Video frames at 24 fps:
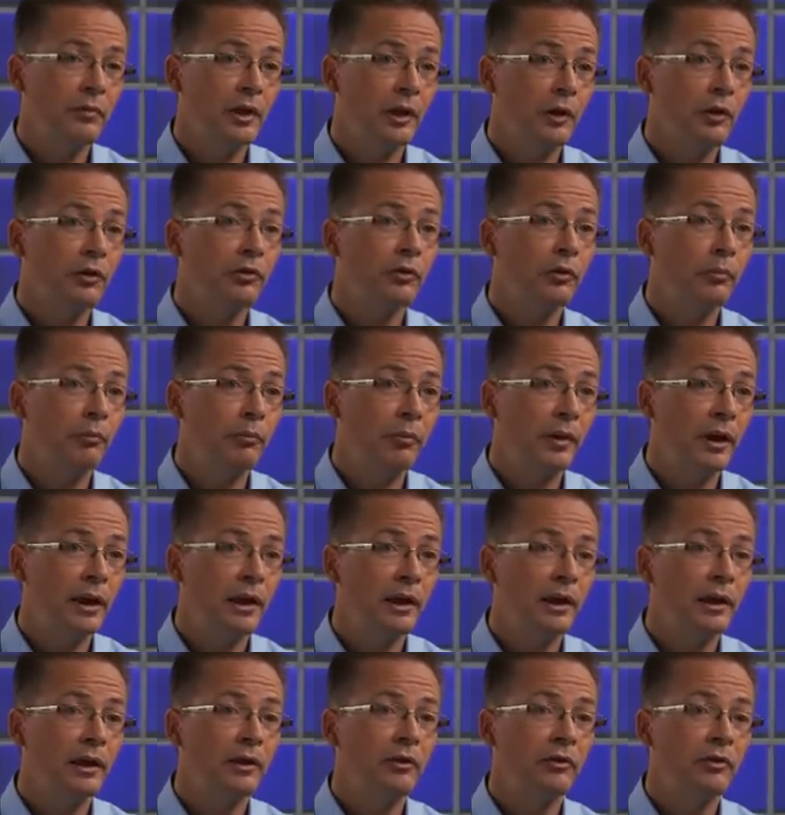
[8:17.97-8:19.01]
It also
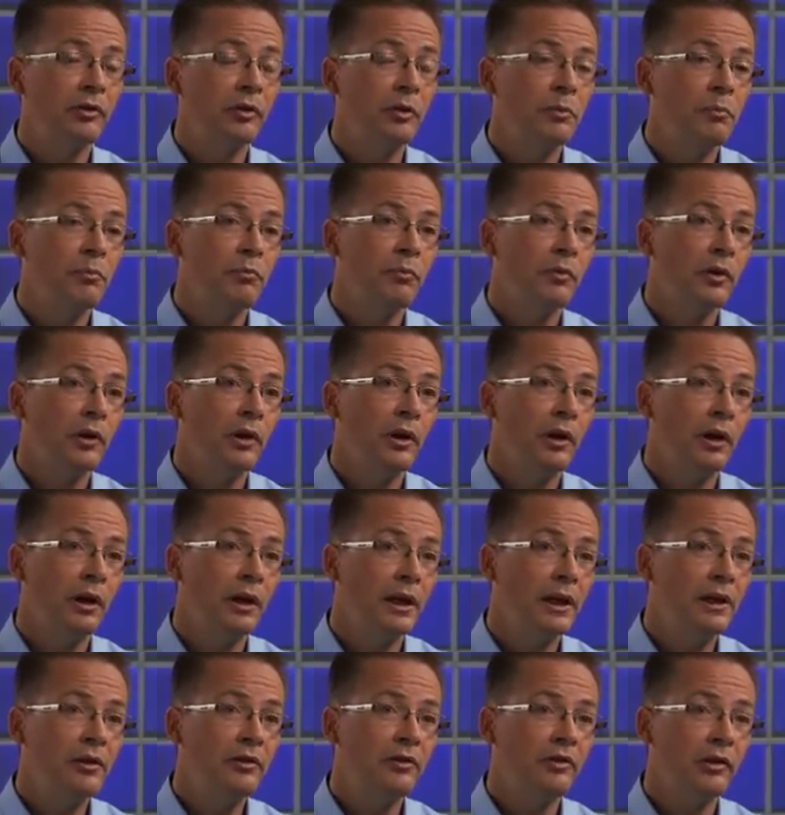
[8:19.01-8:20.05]
binds
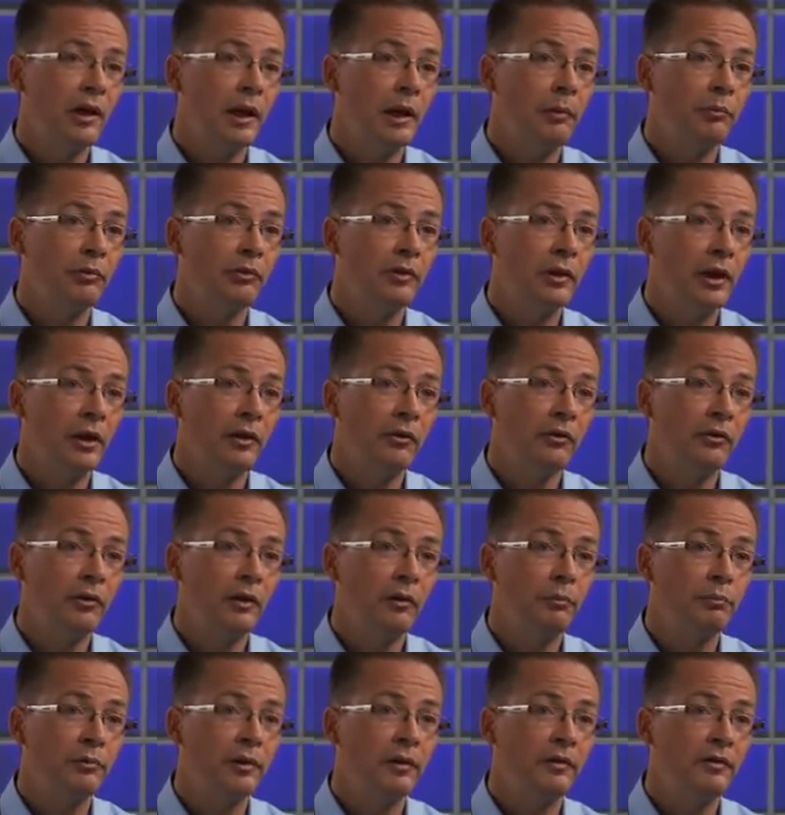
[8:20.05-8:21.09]
uh, enzymes that
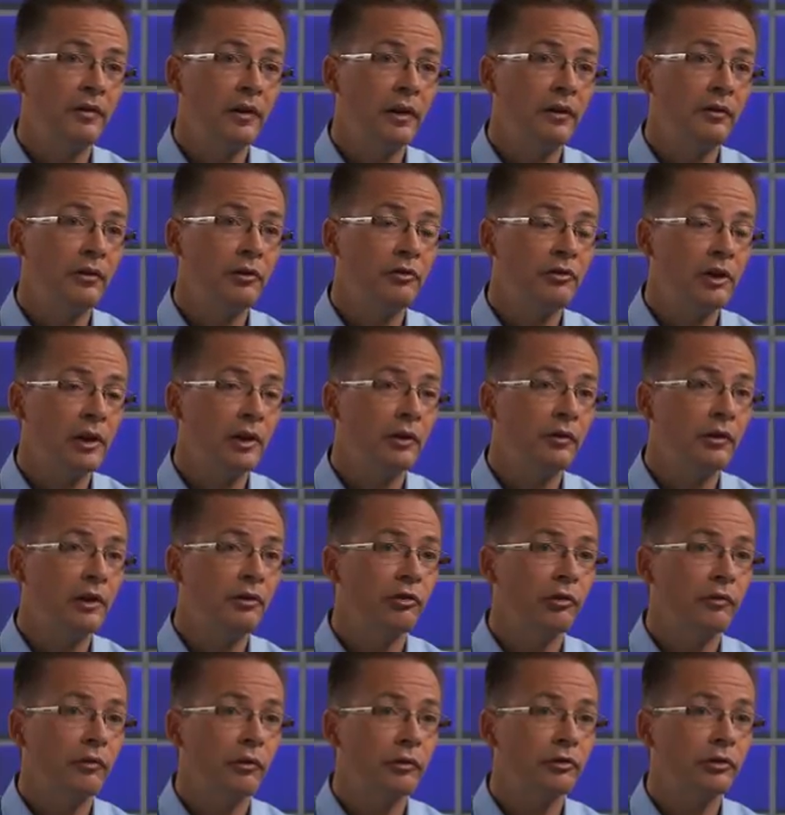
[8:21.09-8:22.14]
uh, prevent the
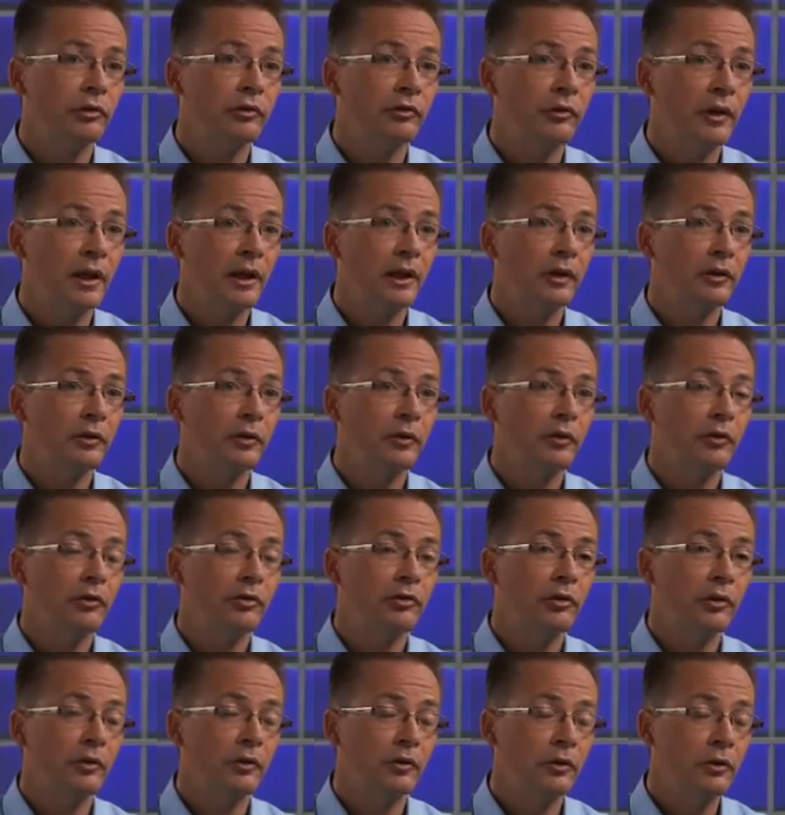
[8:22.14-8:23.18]
generation of oxygen radicals.
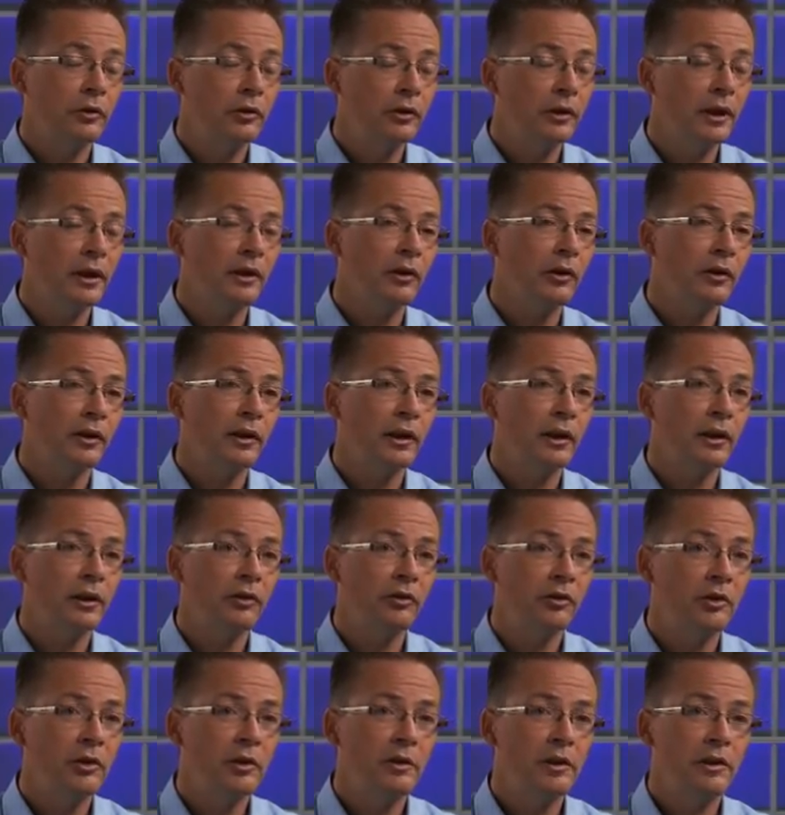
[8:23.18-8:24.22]
So good
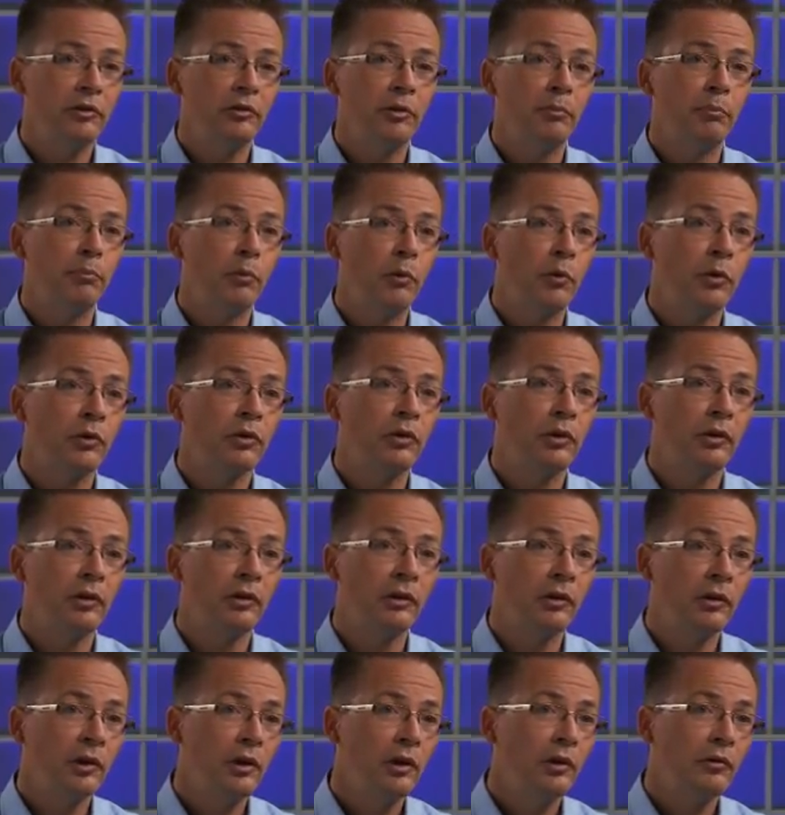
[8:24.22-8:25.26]
glycocalyx is
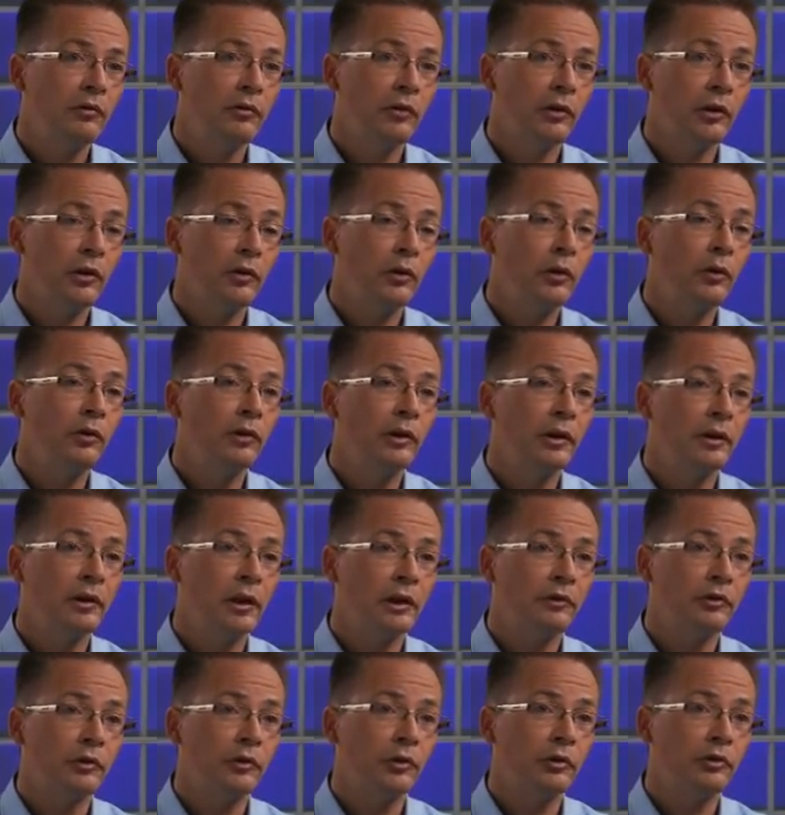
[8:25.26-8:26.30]
important for not only
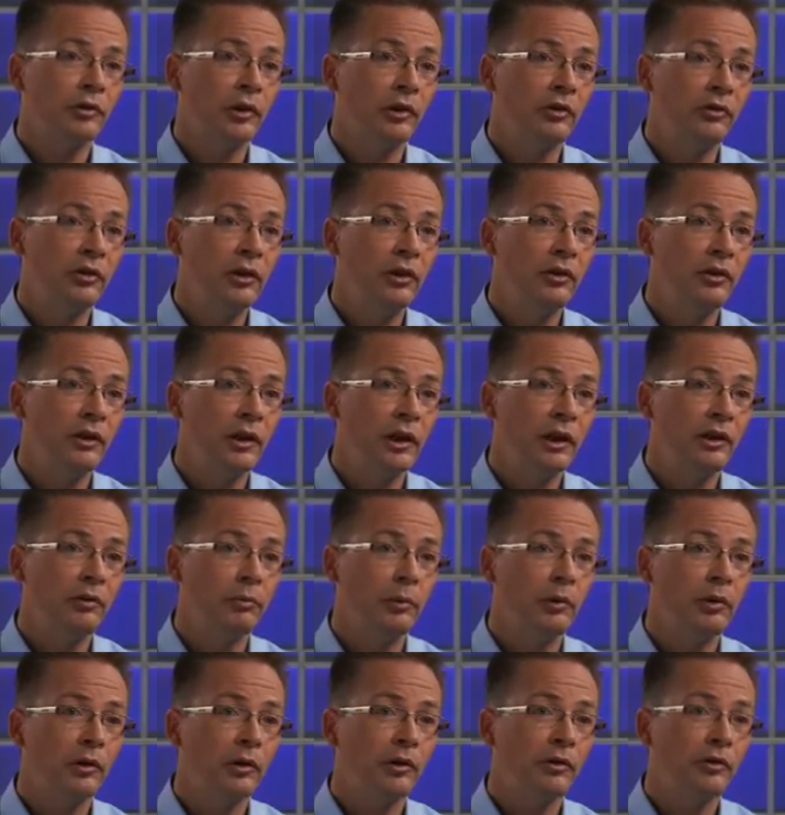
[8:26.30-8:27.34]
nitric oxide
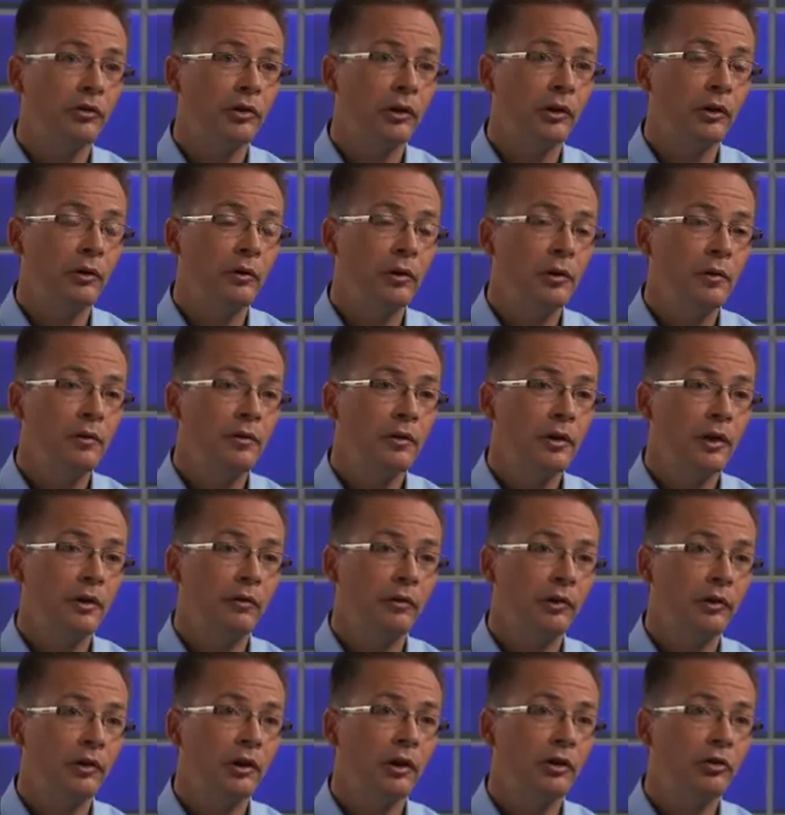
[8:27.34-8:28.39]
synthase, but also
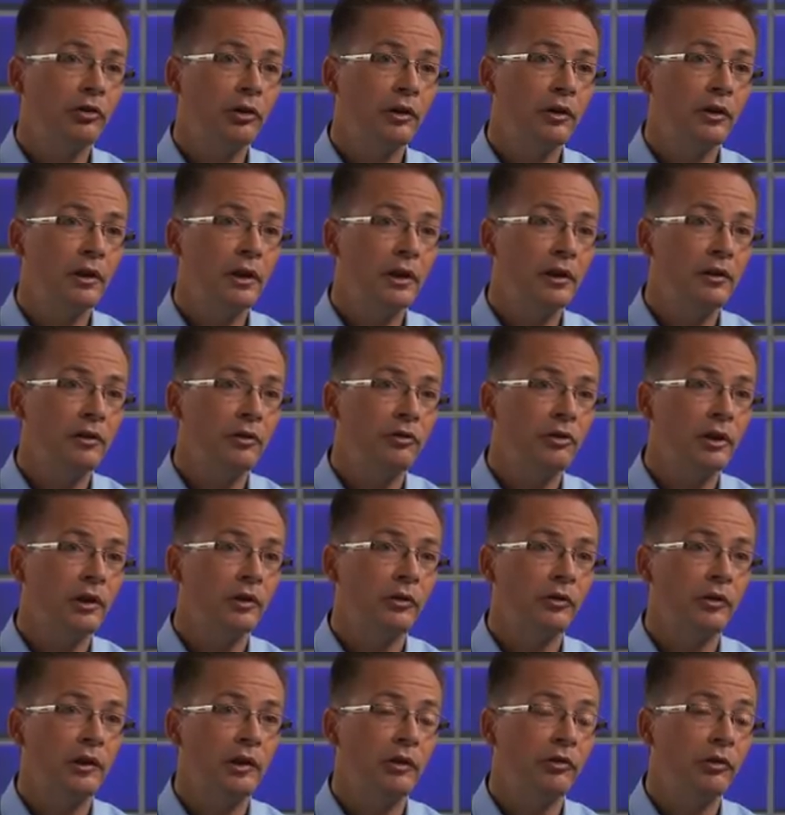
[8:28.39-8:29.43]
a reduction in the
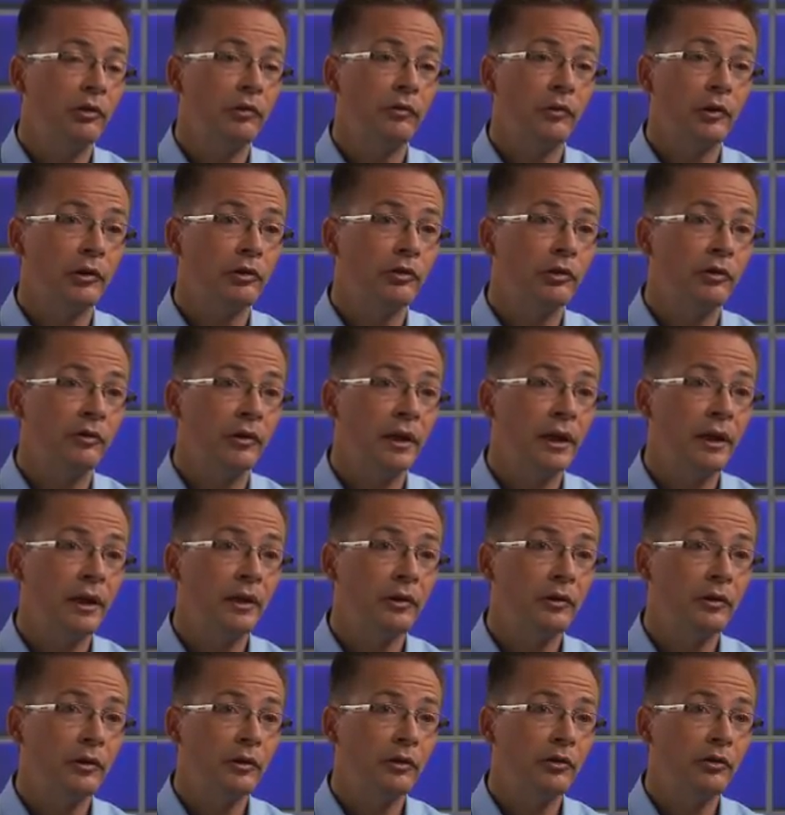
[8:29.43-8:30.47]
generation of oxygen
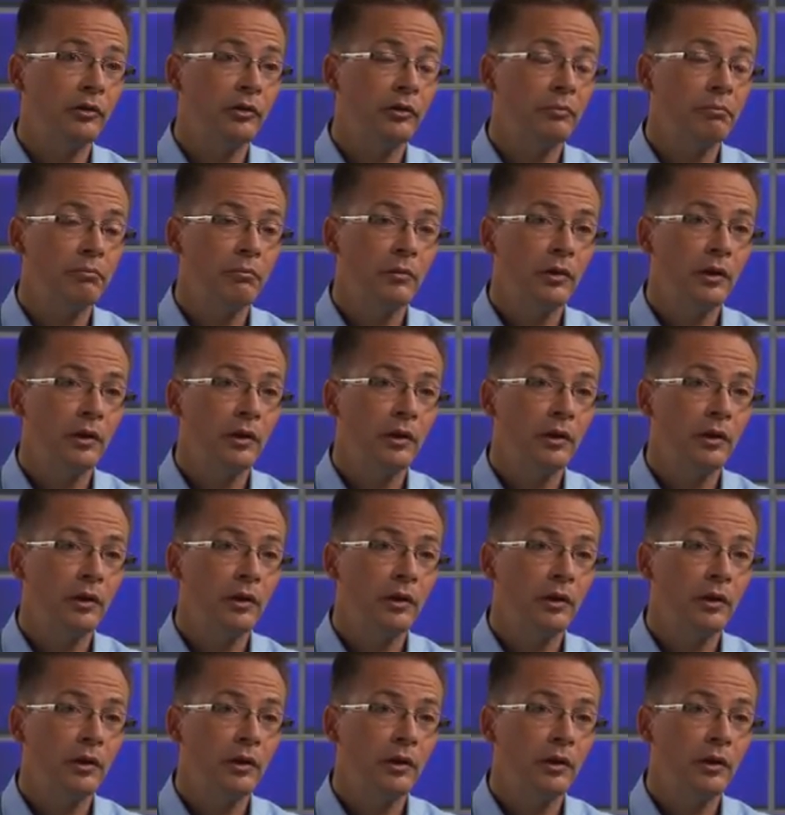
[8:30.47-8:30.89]
radicals.